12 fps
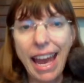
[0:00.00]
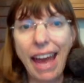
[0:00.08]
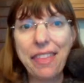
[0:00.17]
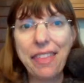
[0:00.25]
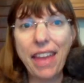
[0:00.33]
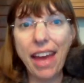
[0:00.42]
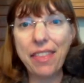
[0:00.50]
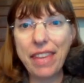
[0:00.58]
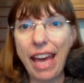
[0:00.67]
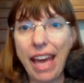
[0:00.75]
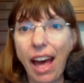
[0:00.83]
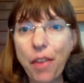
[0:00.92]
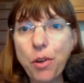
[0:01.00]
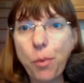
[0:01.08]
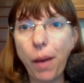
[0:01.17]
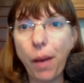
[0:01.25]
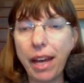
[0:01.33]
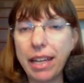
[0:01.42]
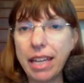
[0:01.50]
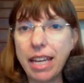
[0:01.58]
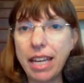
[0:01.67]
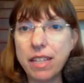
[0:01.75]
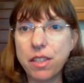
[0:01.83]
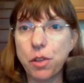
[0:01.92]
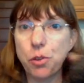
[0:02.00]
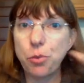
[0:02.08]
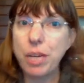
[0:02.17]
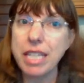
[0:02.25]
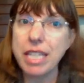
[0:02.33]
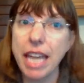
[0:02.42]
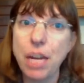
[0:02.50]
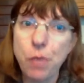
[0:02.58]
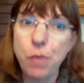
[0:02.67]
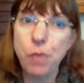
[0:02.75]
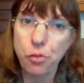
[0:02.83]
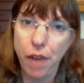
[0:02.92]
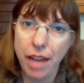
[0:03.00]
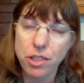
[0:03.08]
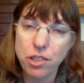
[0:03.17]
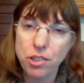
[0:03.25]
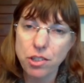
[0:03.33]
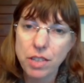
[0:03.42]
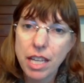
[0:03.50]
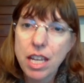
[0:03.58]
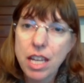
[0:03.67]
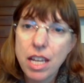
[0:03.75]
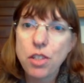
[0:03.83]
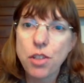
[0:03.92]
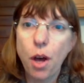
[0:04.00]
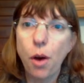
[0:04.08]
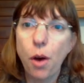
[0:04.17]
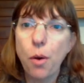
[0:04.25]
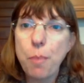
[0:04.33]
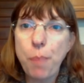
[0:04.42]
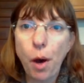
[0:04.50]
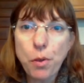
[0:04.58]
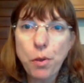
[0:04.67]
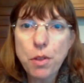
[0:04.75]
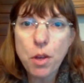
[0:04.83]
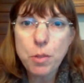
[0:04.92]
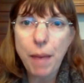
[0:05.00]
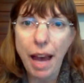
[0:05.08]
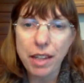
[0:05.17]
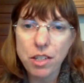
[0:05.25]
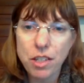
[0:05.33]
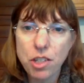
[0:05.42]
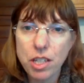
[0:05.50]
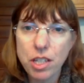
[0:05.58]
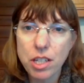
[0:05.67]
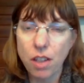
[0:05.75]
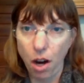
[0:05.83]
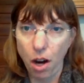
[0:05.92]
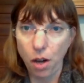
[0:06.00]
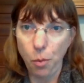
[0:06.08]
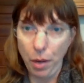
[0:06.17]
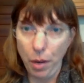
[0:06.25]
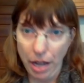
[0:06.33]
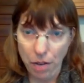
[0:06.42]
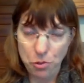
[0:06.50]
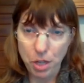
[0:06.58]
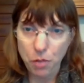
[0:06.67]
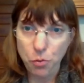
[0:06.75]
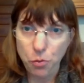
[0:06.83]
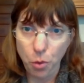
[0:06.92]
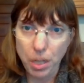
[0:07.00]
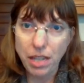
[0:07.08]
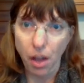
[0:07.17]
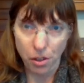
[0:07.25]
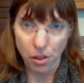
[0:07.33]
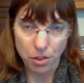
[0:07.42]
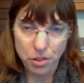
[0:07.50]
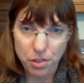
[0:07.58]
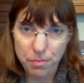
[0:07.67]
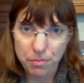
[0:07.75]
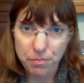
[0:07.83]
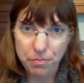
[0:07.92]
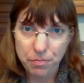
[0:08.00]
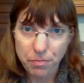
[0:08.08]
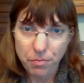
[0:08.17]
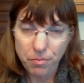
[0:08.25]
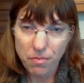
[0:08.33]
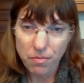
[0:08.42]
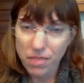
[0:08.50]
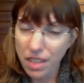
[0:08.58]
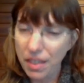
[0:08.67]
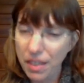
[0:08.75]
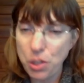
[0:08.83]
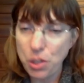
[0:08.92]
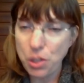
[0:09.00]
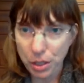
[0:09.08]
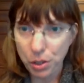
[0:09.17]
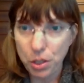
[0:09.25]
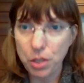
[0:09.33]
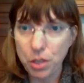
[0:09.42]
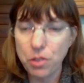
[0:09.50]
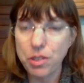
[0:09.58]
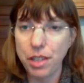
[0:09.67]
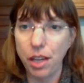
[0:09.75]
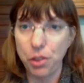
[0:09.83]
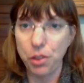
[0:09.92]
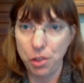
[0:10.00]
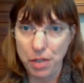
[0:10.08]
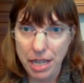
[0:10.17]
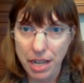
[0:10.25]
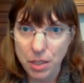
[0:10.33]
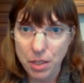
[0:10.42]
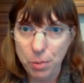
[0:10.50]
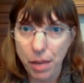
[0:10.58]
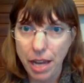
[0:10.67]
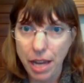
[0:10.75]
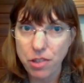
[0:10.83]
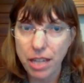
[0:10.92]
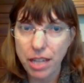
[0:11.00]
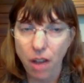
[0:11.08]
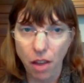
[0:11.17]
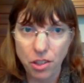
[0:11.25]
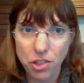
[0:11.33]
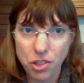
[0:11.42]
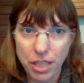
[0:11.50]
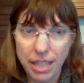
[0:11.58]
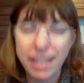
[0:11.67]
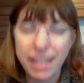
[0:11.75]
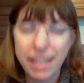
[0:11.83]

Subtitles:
And then the other one is the 3-day refresh. So both of those packages are $140. They do include a 30-day supply of Shakeology.